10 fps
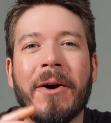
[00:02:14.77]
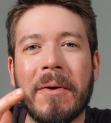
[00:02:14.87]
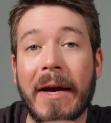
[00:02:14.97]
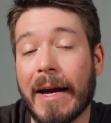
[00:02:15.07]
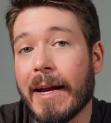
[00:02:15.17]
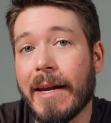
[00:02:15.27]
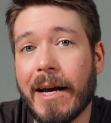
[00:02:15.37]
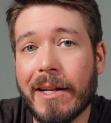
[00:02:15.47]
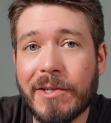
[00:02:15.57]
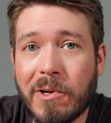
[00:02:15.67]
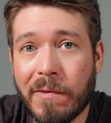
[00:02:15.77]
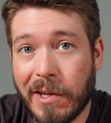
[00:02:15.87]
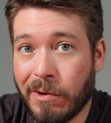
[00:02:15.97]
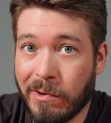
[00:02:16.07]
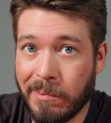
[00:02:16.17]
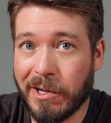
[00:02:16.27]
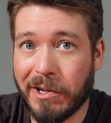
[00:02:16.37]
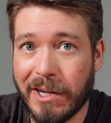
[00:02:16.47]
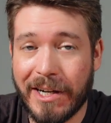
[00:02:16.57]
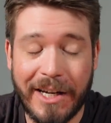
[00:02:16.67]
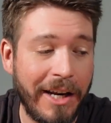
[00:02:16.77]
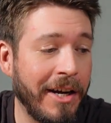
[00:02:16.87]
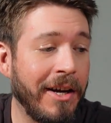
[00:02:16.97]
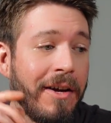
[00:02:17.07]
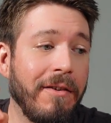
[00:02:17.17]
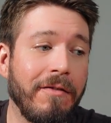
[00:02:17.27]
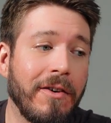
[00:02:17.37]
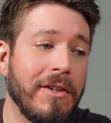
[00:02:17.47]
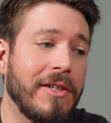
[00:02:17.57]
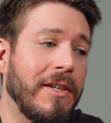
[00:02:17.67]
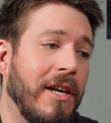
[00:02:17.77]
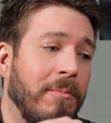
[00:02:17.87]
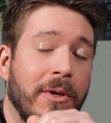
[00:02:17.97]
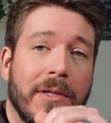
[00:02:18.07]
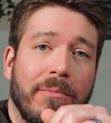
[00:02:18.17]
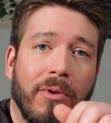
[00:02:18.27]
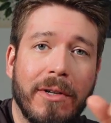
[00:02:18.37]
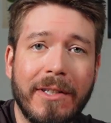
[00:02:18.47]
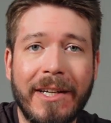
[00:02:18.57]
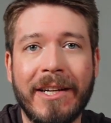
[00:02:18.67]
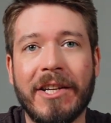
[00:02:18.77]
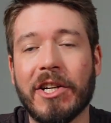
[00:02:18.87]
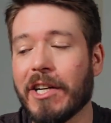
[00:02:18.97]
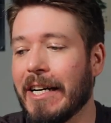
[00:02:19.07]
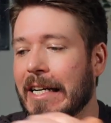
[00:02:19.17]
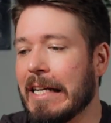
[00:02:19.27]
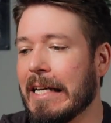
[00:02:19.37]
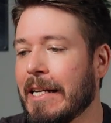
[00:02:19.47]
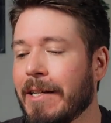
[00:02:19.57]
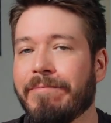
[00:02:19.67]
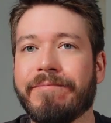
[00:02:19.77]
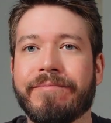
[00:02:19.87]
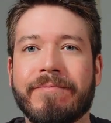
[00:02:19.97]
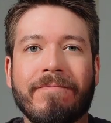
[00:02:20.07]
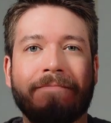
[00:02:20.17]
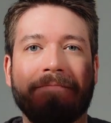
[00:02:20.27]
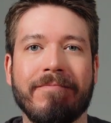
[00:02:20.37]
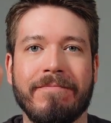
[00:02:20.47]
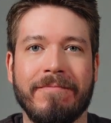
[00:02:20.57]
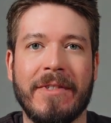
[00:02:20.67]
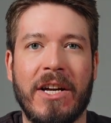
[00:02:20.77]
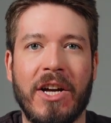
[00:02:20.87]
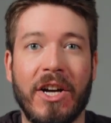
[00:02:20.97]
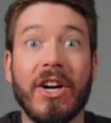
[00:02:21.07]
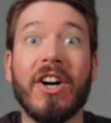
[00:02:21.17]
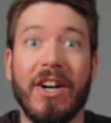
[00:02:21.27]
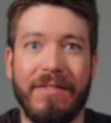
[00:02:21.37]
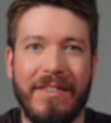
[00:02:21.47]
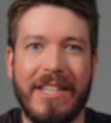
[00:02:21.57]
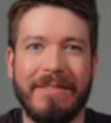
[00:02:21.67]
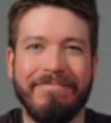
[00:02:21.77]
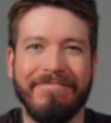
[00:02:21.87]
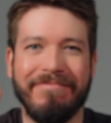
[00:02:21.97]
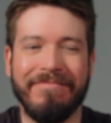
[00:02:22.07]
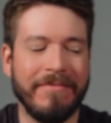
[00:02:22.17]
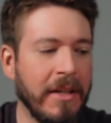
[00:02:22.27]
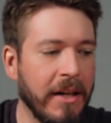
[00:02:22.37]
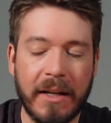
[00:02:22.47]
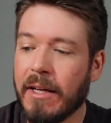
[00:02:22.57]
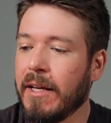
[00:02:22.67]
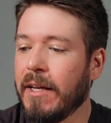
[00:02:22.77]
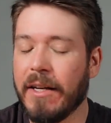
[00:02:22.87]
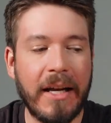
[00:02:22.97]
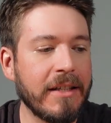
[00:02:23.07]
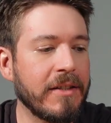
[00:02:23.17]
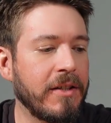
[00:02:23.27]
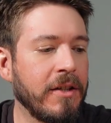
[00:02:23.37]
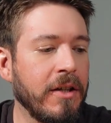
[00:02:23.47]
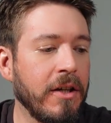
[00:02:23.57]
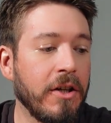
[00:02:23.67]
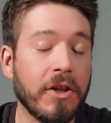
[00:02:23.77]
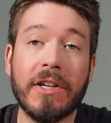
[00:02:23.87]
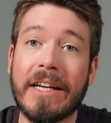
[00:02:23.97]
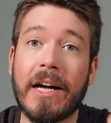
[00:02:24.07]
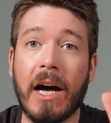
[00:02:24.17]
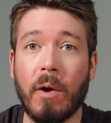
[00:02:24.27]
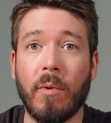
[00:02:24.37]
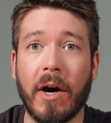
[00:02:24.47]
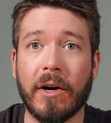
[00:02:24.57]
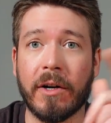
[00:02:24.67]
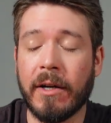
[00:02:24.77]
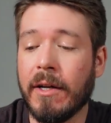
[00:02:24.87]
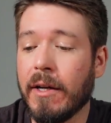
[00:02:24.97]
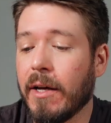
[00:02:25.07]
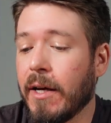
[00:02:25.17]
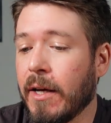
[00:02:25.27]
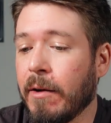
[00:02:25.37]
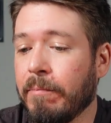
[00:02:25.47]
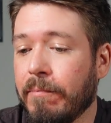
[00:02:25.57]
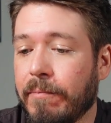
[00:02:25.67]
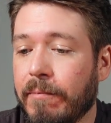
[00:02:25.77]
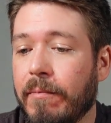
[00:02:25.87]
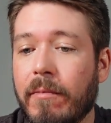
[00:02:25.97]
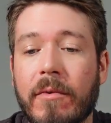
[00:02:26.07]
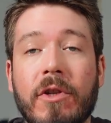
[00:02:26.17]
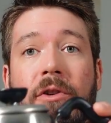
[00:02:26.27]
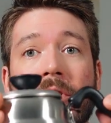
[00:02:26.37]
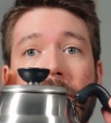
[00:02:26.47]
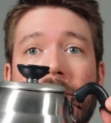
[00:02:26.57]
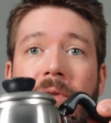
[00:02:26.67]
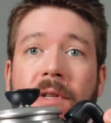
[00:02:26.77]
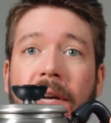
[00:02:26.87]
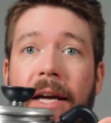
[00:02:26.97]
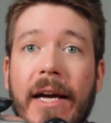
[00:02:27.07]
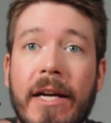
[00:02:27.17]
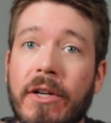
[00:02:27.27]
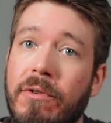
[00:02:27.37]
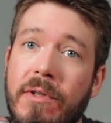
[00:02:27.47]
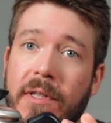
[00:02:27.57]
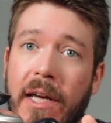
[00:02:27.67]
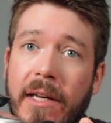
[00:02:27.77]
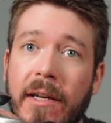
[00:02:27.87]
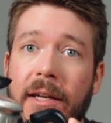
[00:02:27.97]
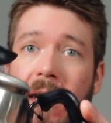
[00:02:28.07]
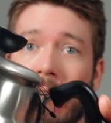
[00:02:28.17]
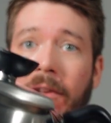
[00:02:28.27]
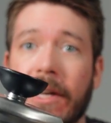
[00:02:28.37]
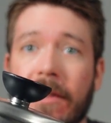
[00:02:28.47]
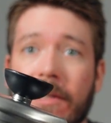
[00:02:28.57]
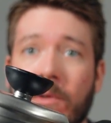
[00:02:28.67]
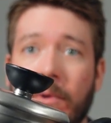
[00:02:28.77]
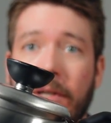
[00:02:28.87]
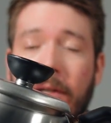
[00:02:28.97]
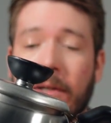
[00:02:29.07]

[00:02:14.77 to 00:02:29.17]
Okay, now let's go over the equipment you're gonna need. First, and most importantly, you're gonna need coffee. Next, you're gonna need hot water. You can use a gooseneck kettle like this one.